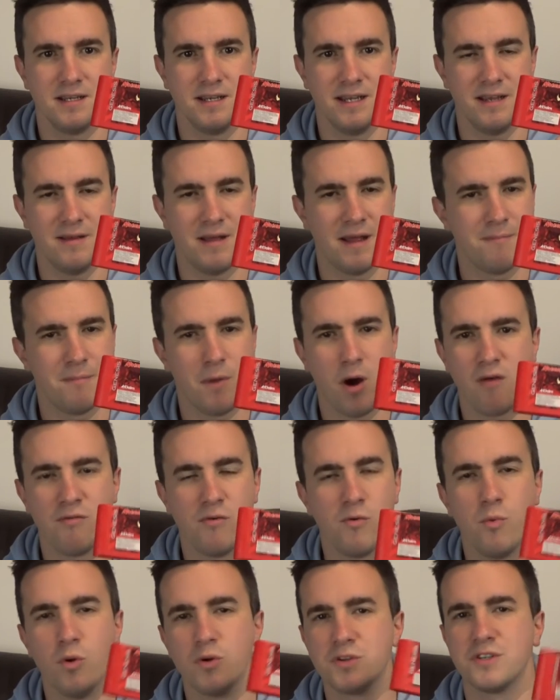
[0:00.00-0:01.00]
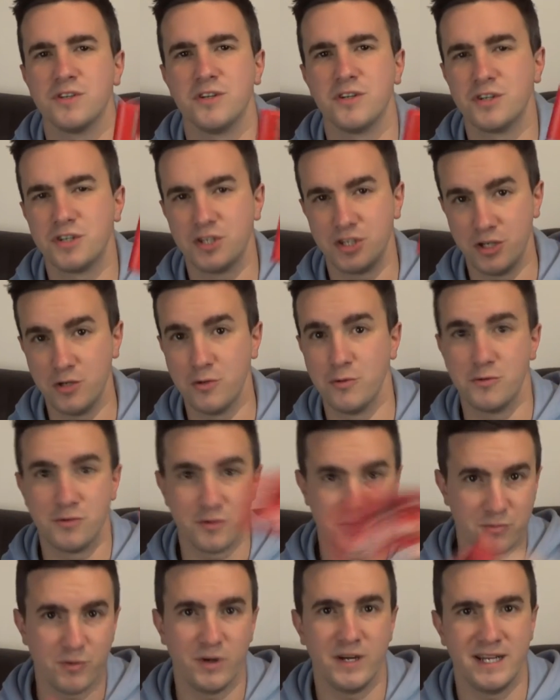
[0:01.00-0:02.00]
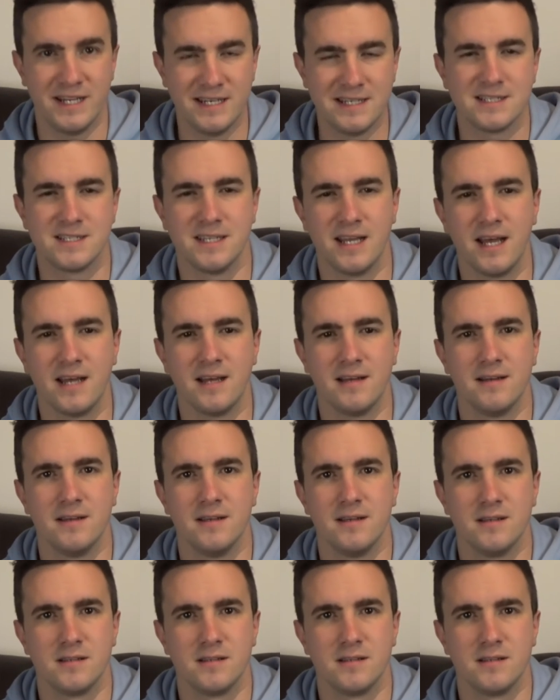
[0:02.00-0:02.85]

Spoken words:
and Marvel wasn't as huge as what it is now.